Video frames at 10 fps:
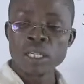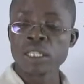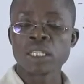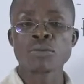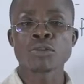
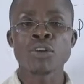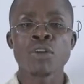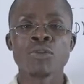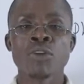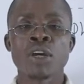in terms
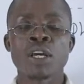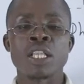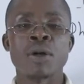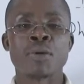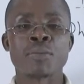of
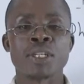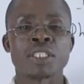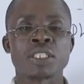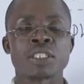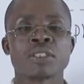their
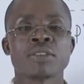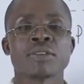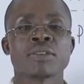properties.